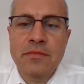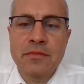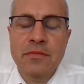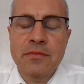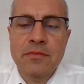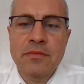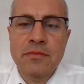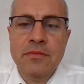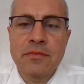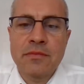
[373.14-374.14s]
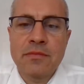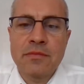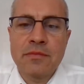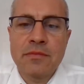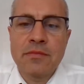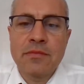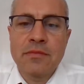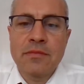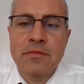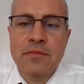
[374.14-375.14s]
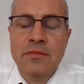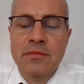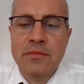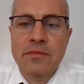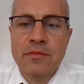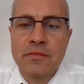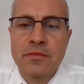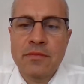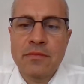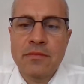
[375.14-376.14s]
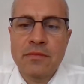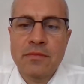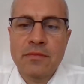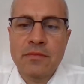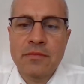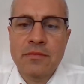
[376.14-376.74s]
[no speech]